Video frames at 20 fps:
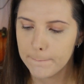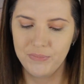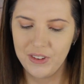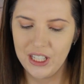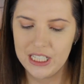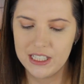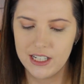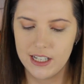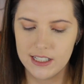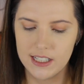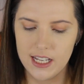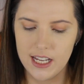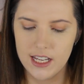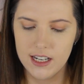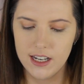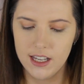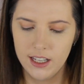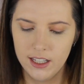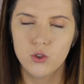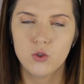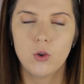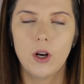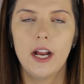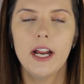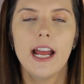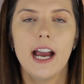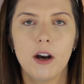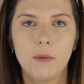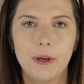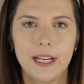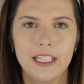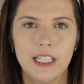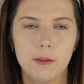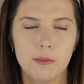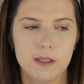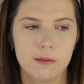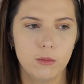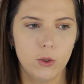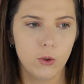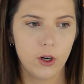that doesn't dry out my
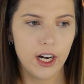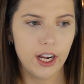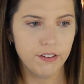lips more.